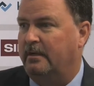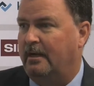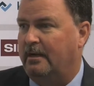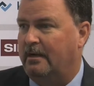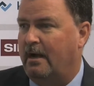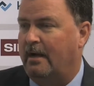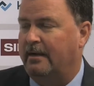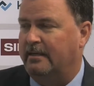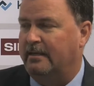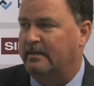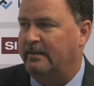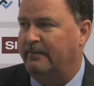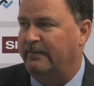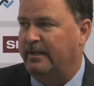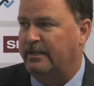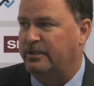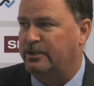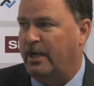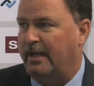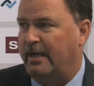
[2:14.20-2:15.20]

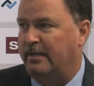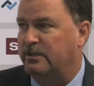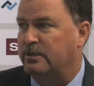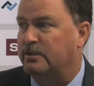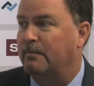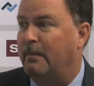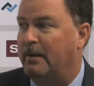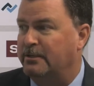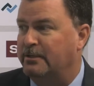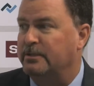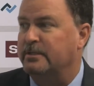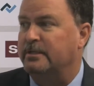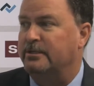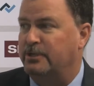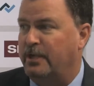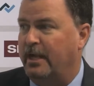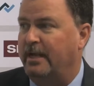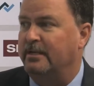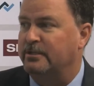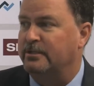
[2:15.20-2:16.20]
conductivity change as much as it
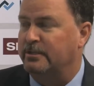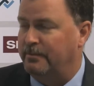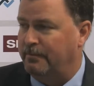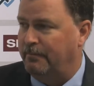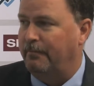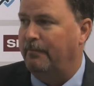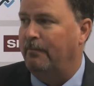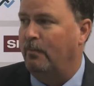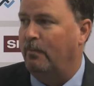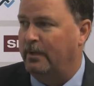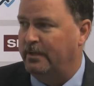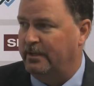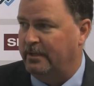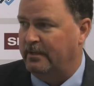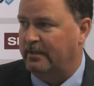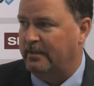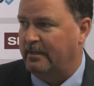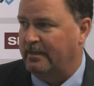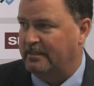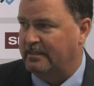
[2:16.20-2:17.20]
changed with
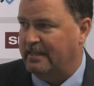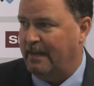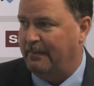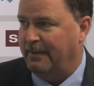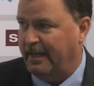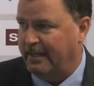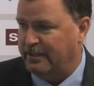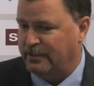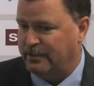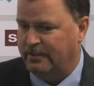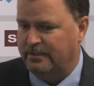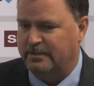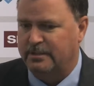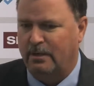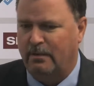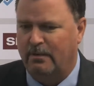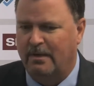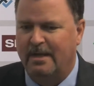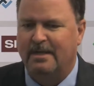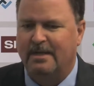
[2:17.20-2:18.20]
the contamination.
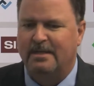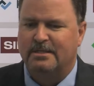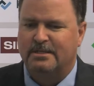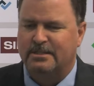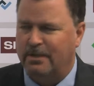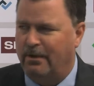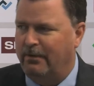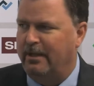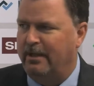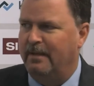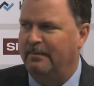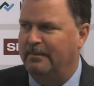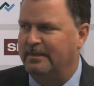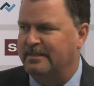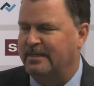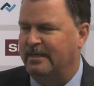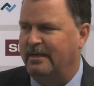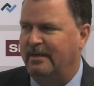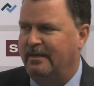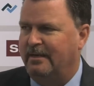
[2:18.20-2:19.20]
So sodium
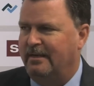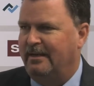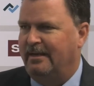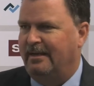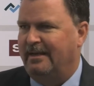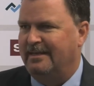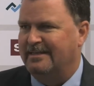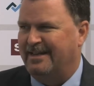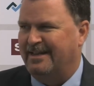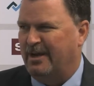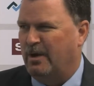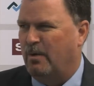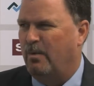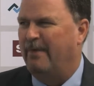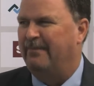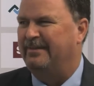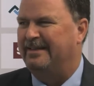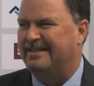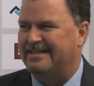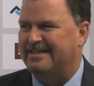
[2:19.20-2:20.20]
is an
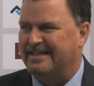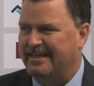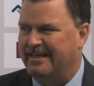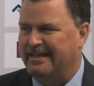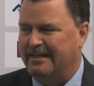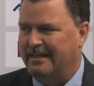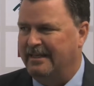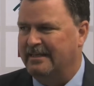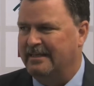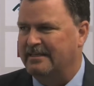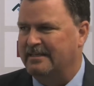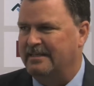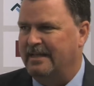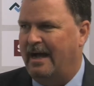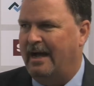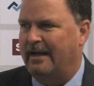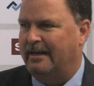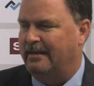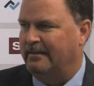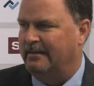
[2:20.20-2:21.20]
equivalency, it's
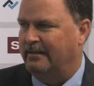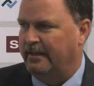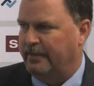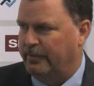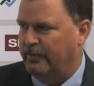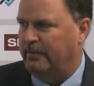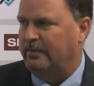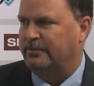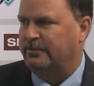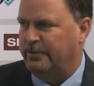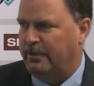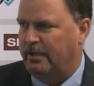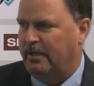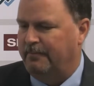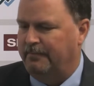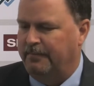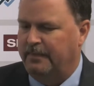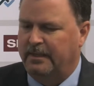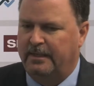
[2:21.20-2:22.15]
not a literal term.